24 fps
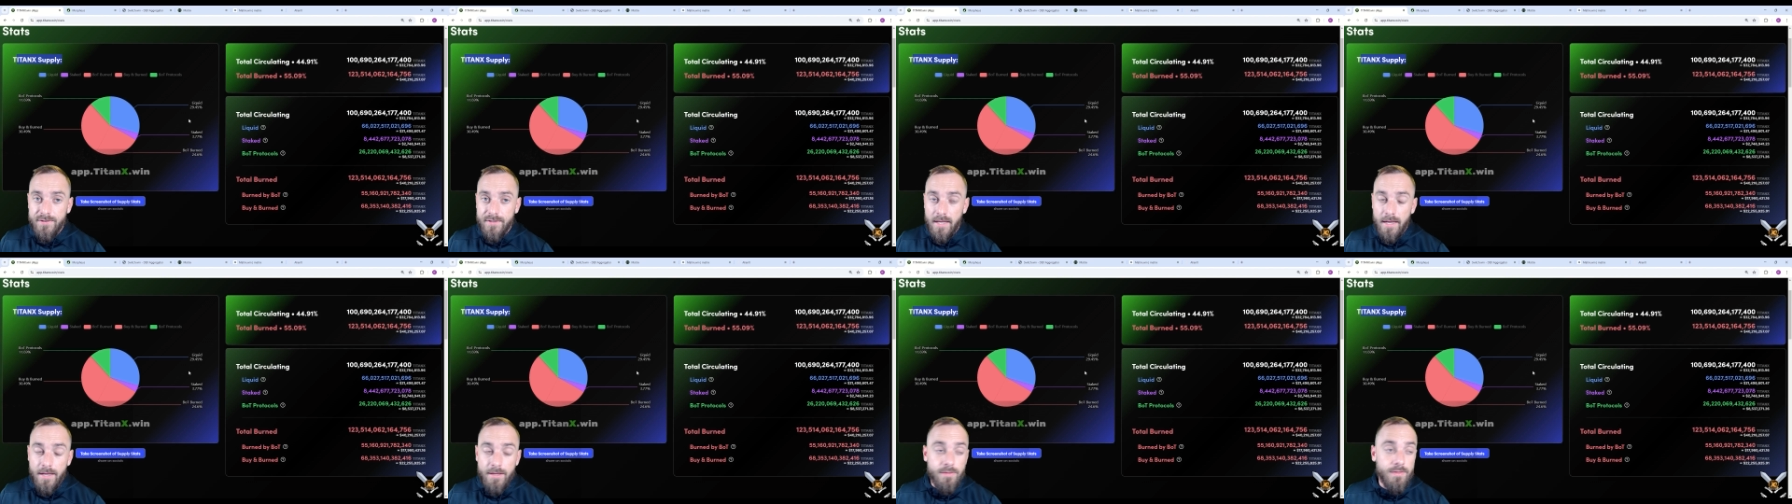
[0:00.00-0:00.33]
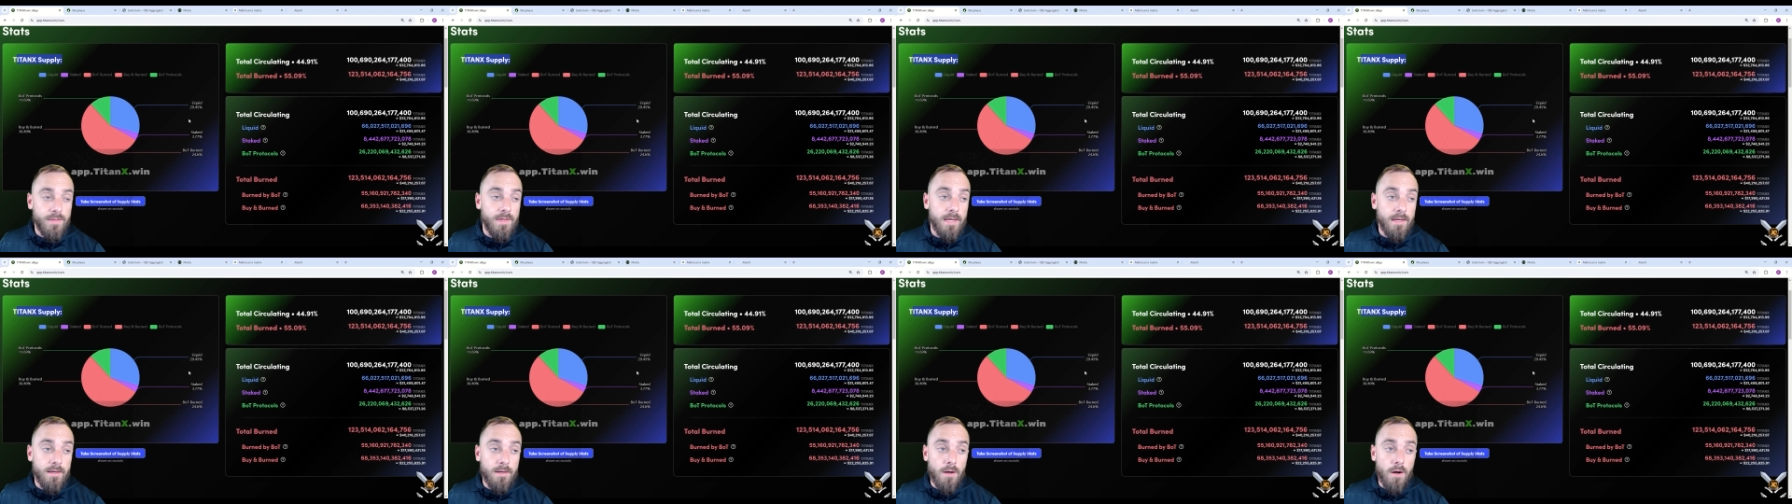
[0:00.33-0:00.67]
that I
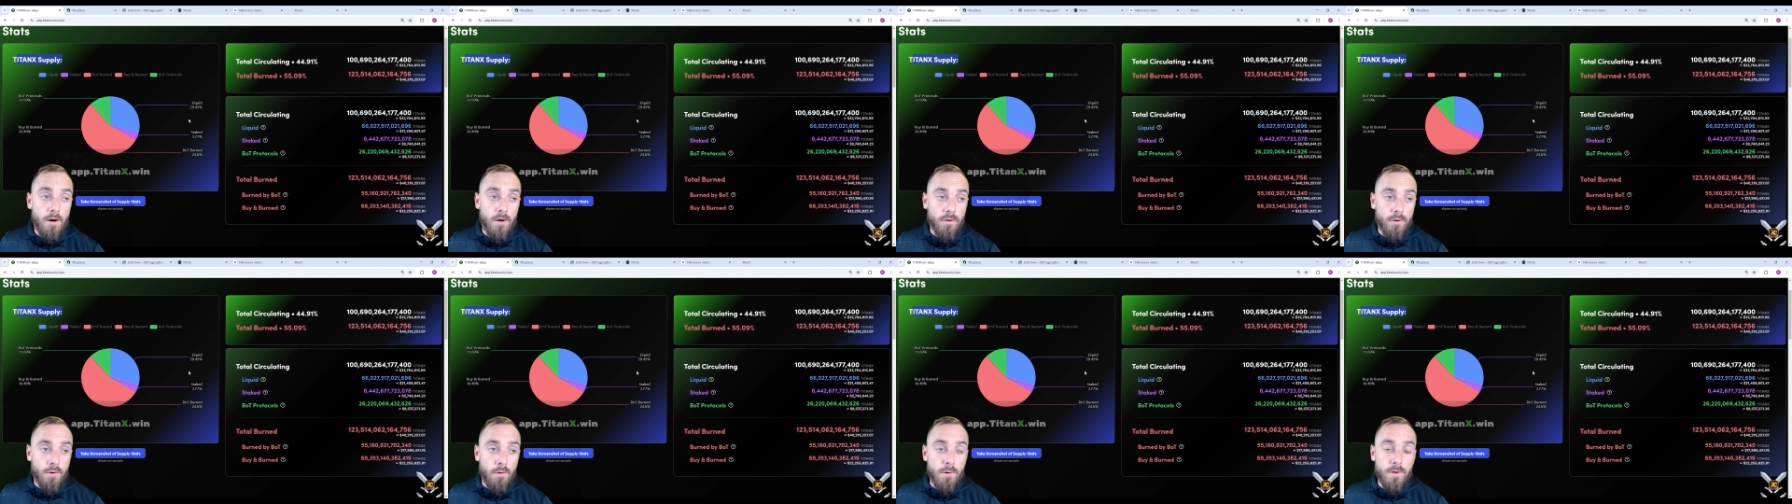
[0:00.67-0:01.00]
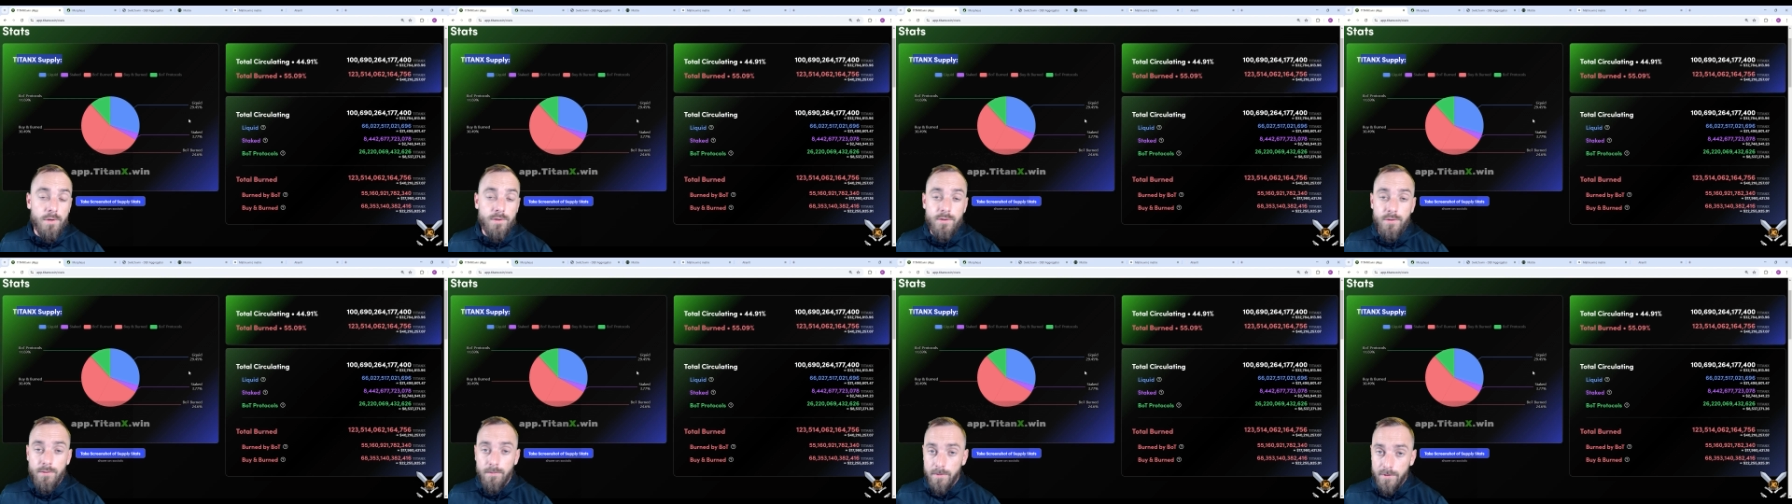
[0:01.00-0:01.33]
think are
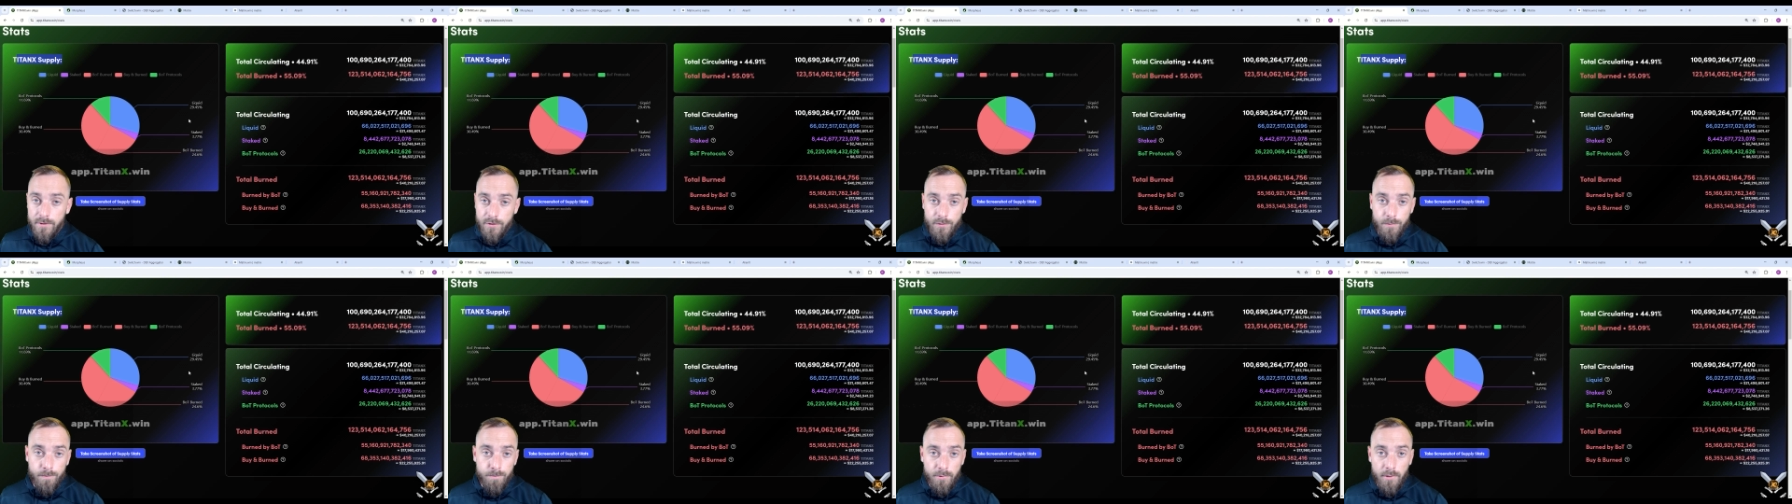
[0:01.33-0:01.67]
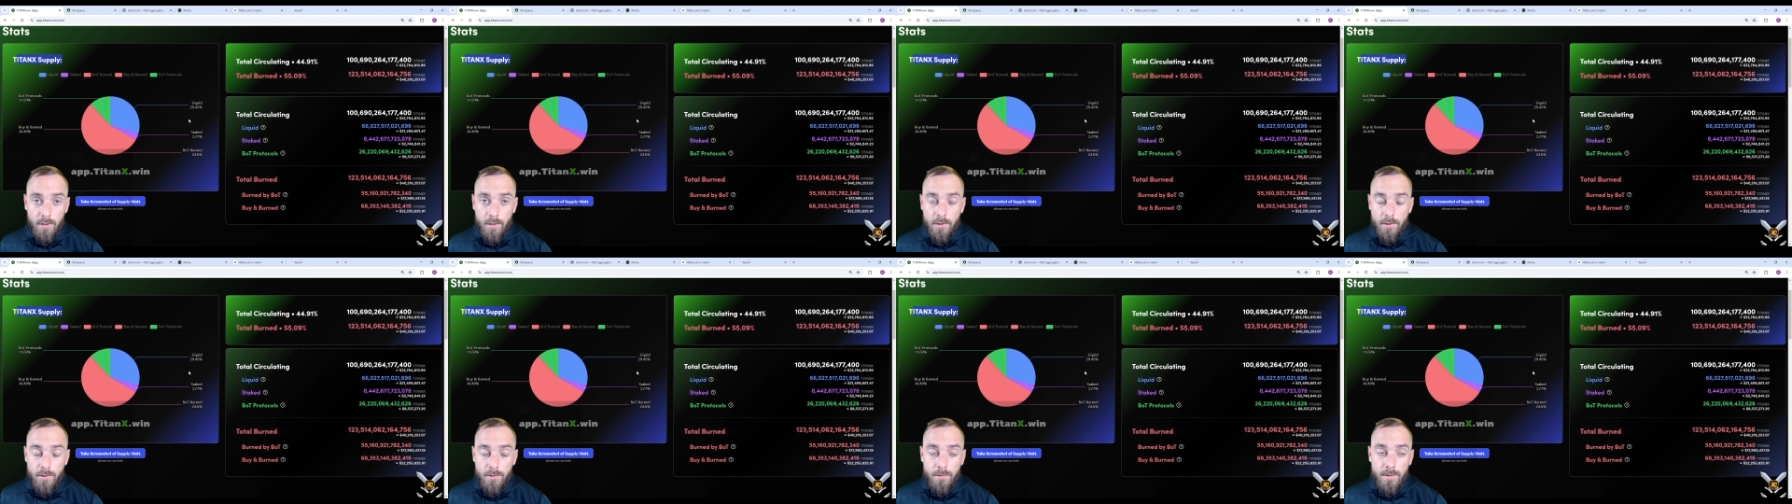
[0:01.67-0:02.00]
going to
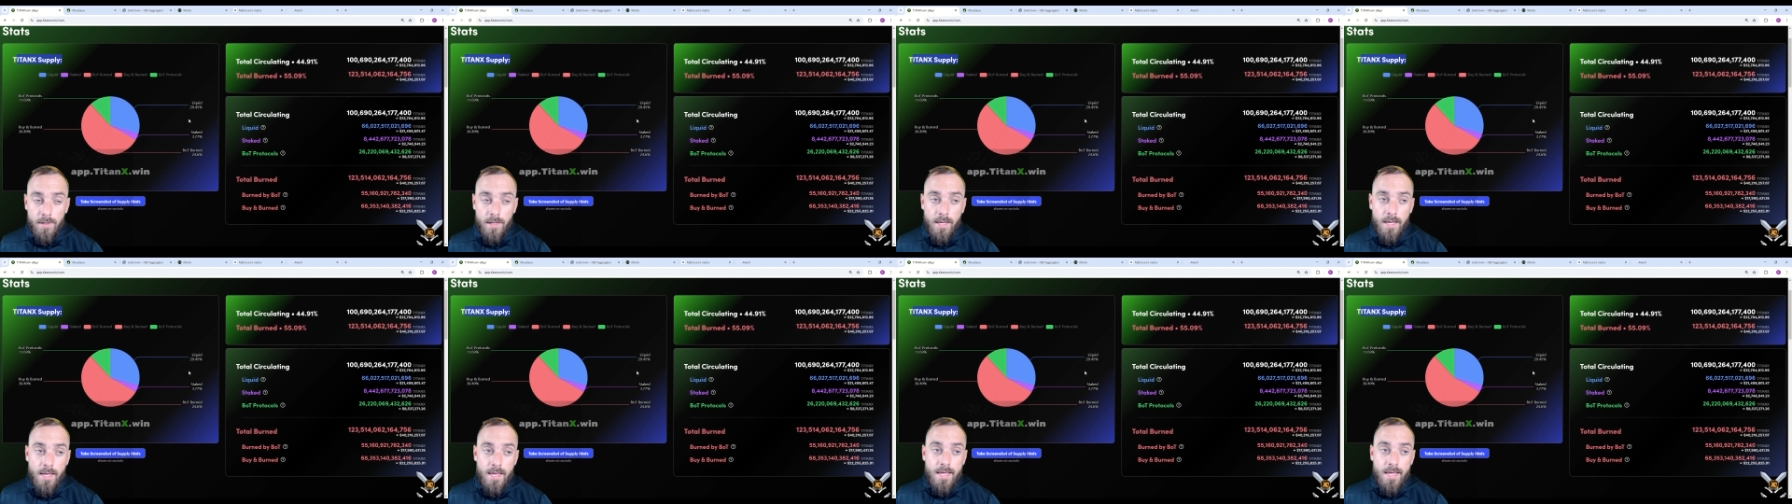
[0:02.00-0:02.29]
explode